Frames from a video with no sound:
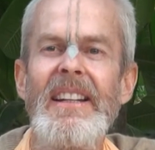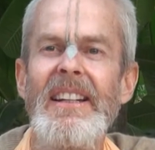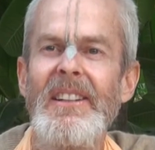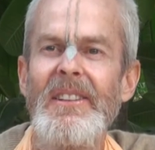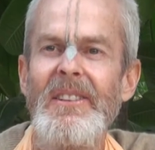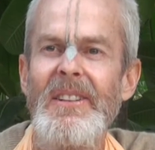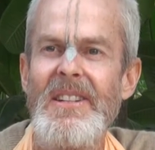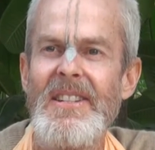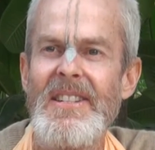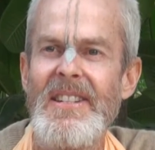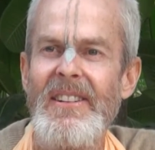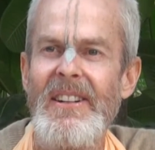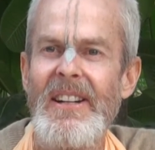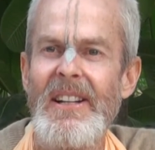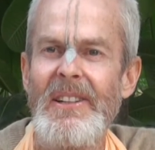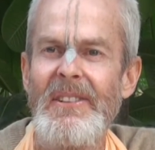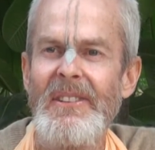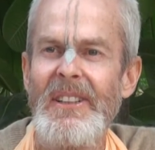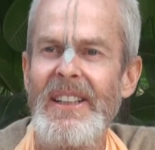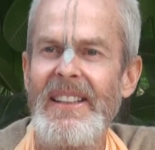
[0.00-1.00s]
and increase their
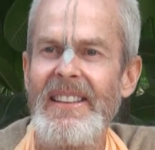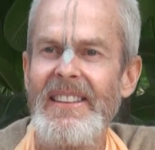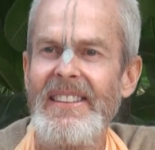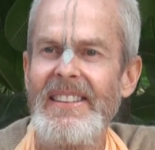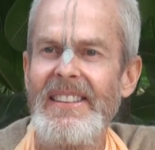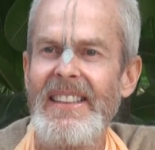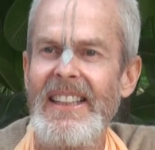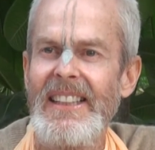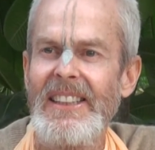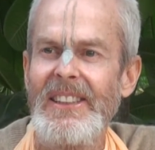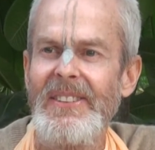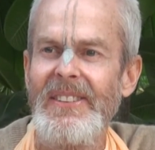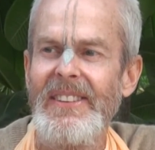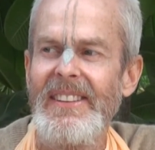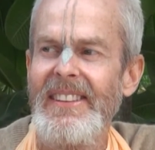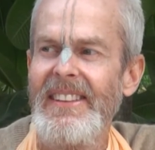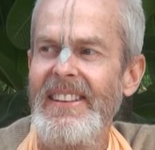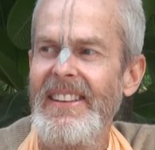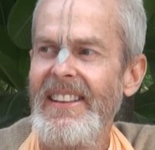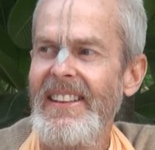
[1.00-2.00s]
anurag and attachment.
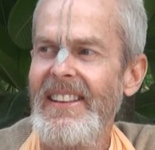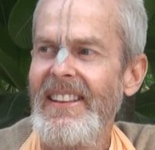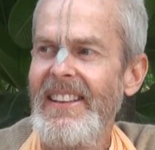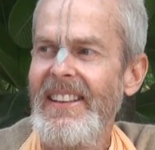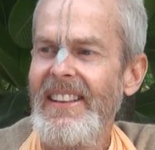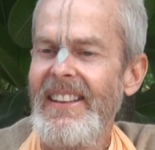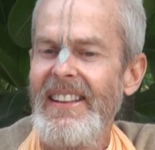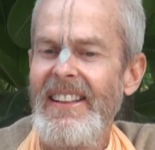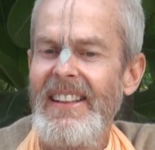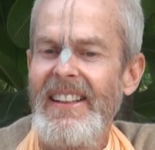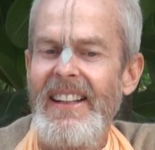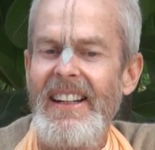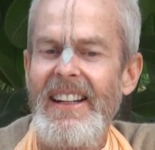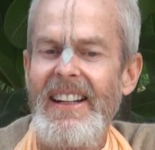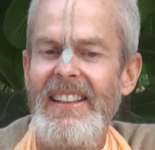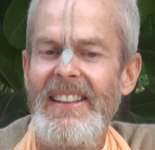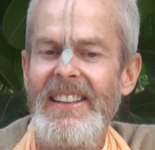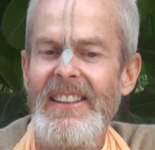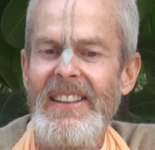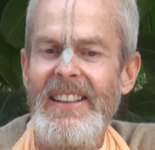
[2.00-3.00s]

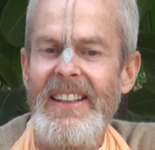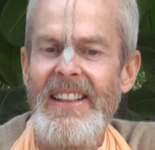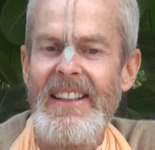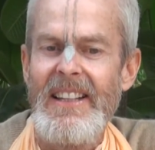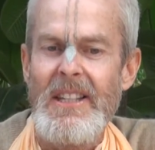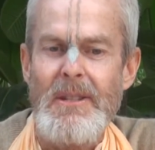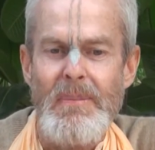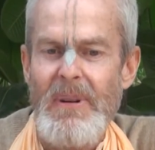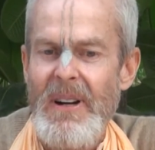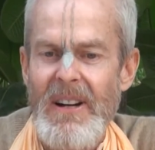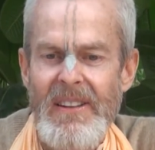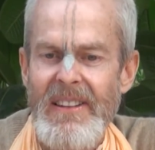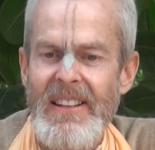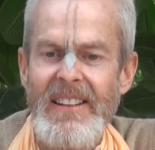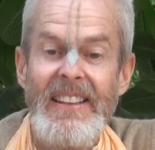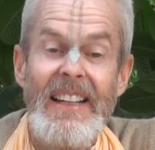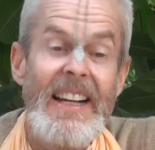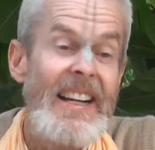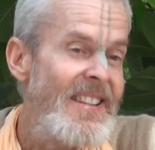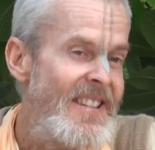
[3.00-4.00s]
And it's part of the
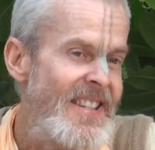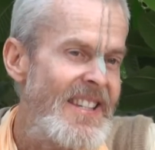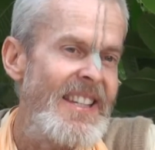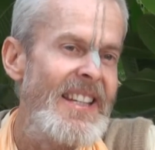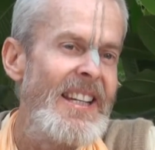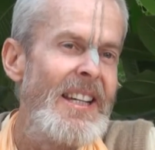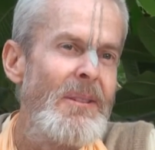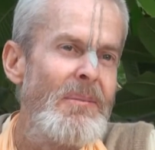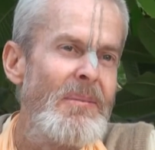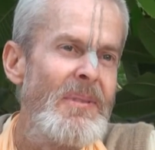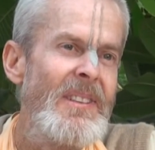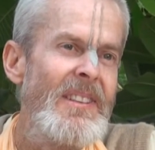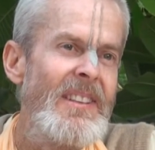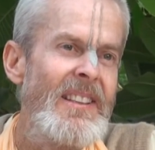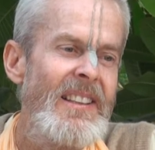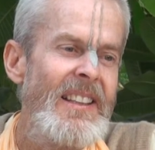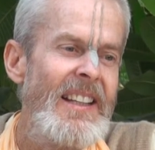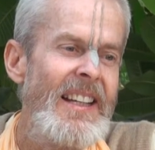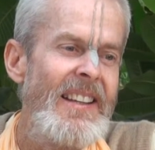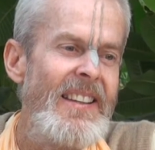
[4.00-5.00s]
landscape.
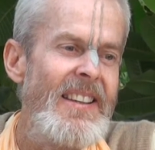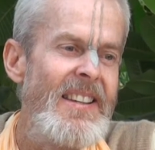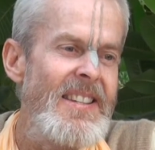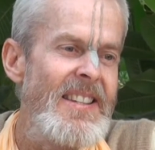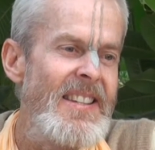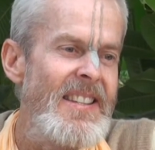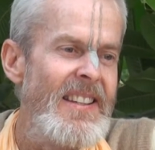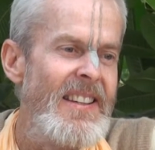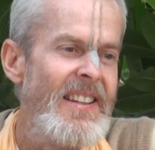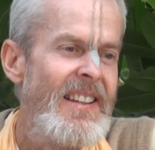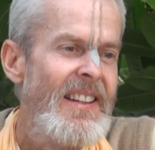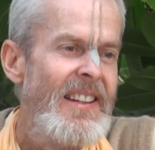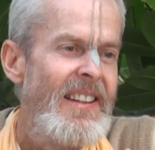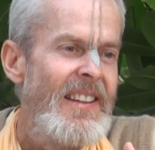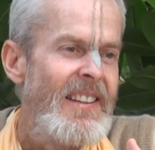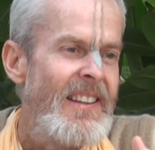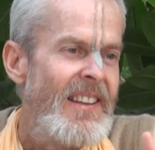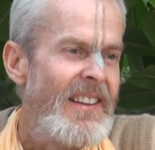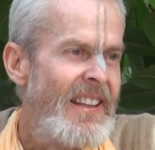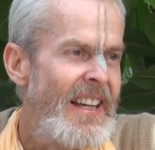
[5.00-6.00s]
The
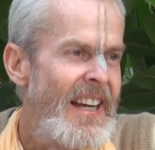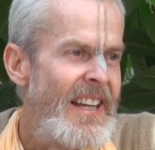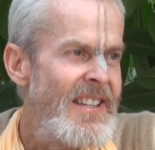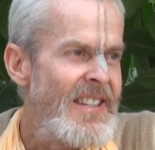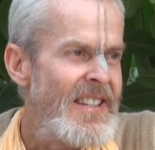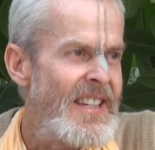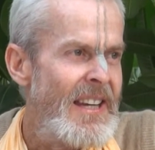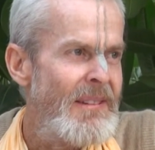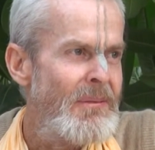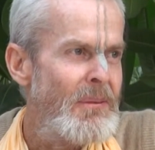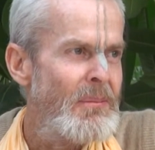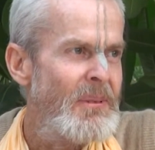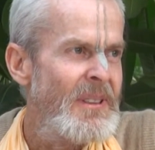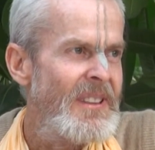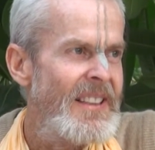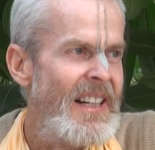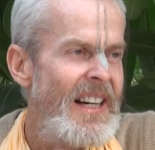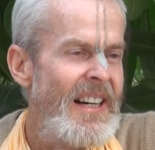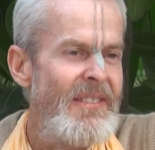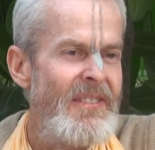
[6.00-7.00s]
landscape of
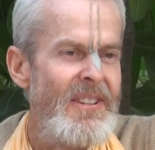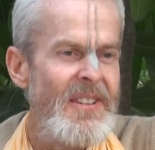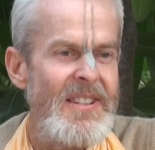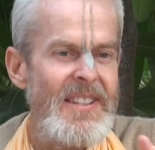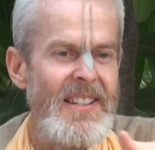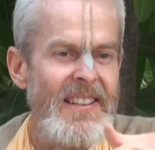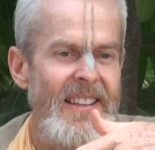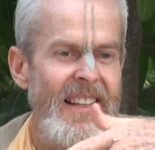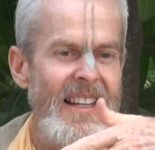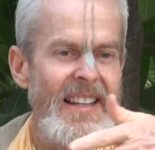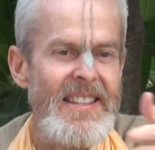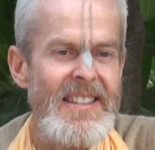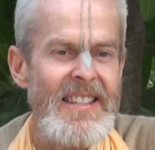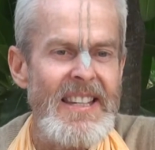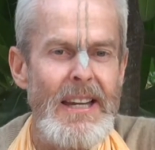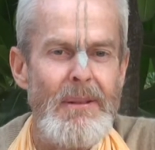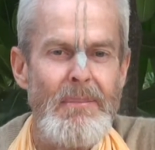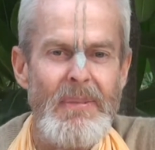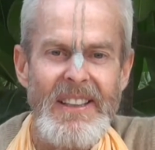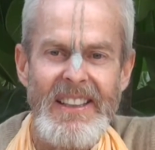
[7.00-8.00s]
Vrindavan is the
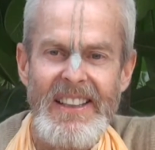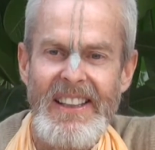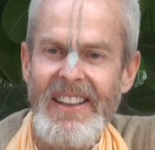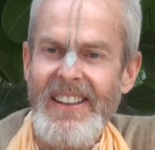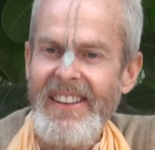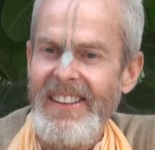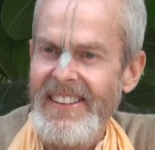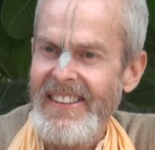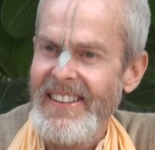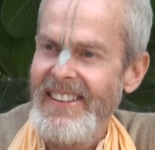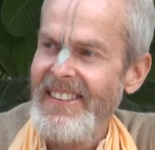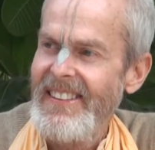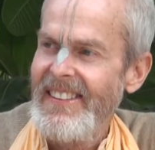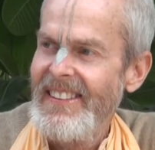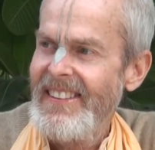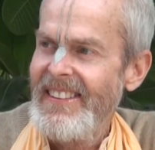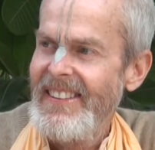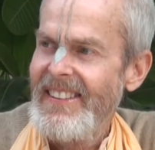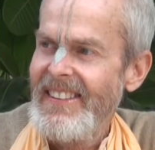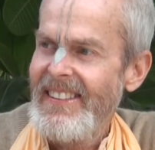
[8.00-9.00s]
landscape of the heart.
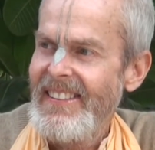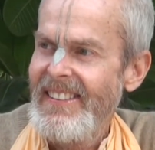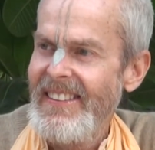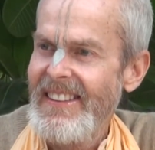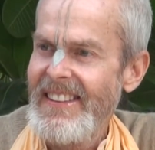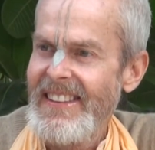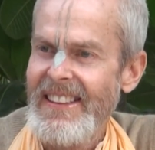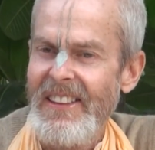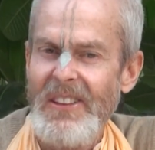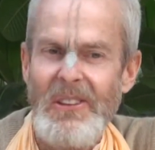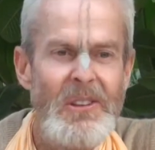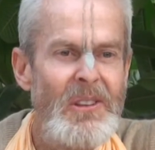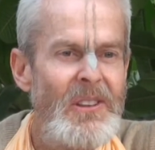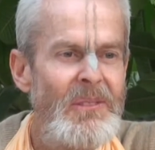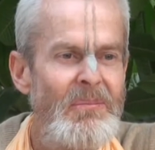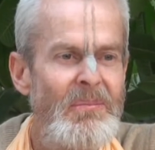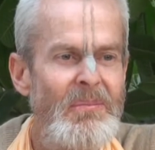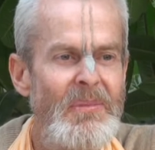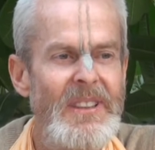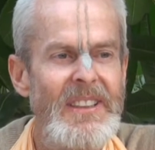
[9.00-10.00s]
This is the
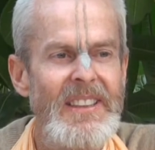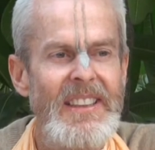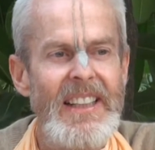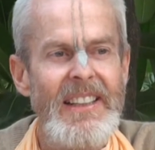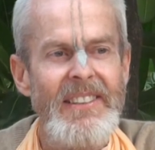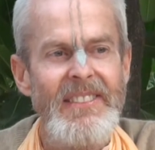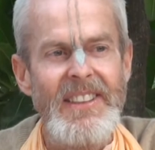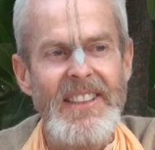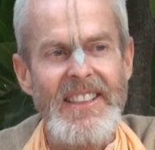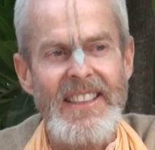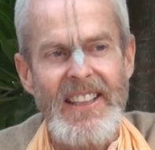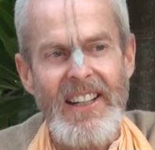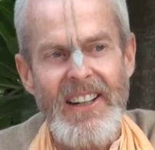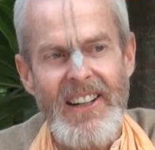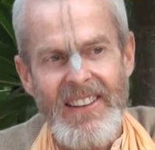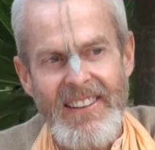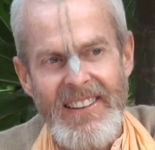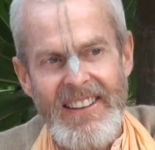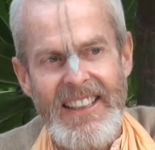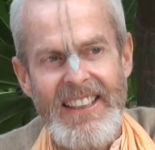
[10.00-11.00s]
whole, Vrindavan is the
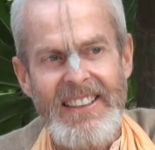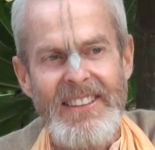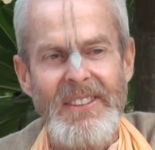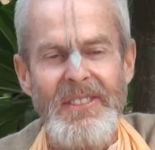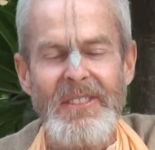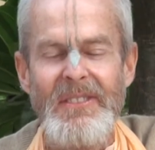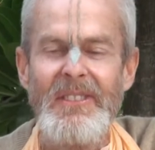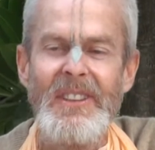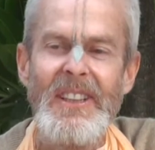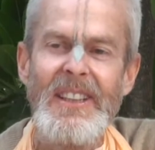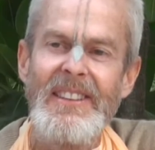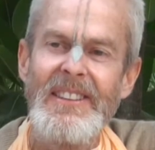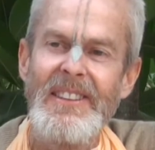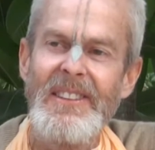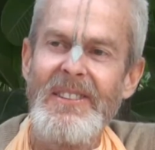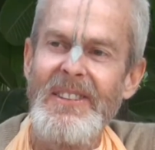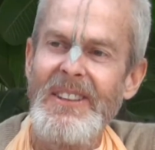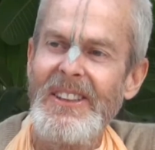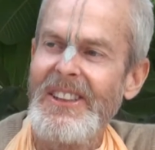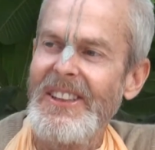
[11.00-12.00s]
heartland of Radha and
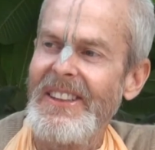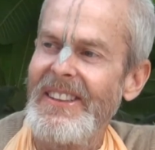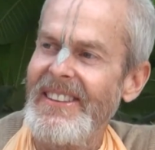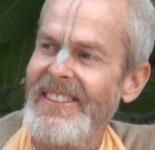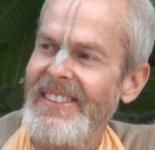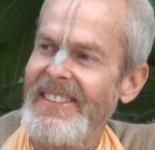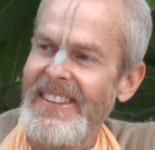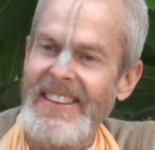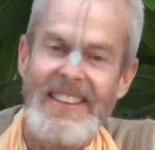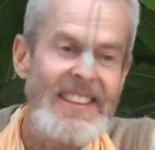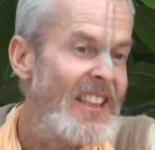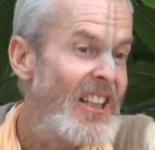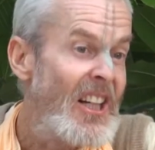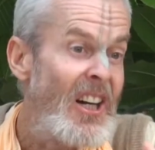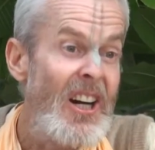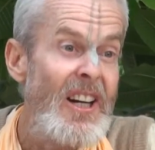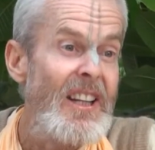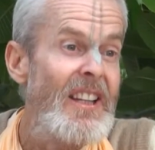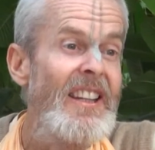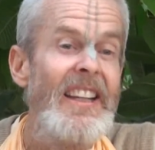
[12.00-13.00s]
Krishna. This is the
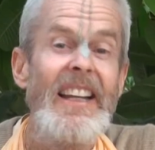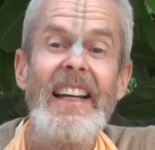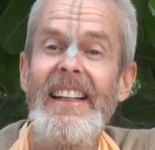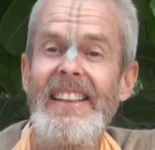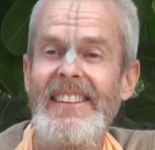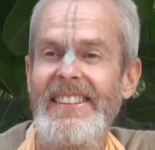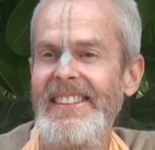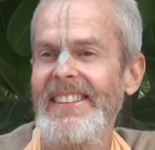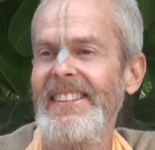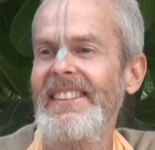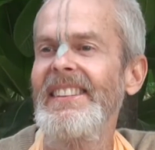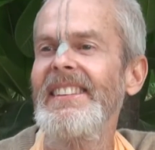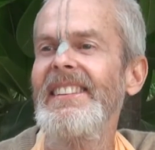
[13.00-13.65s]
heartland.